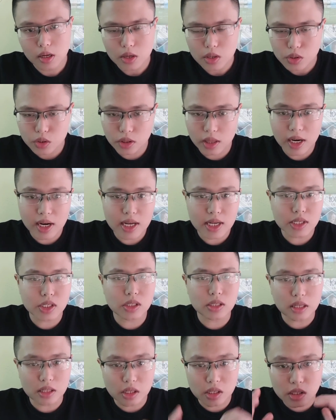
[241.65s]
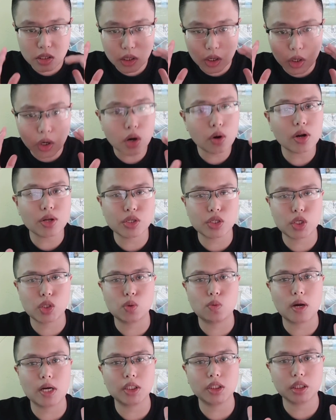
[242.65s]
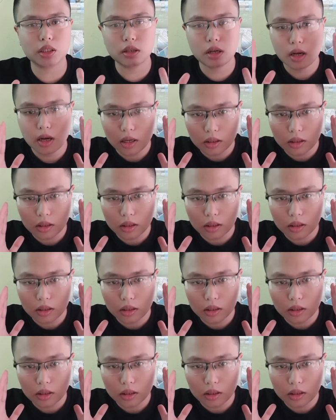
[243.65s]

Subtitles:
So that is the current situation,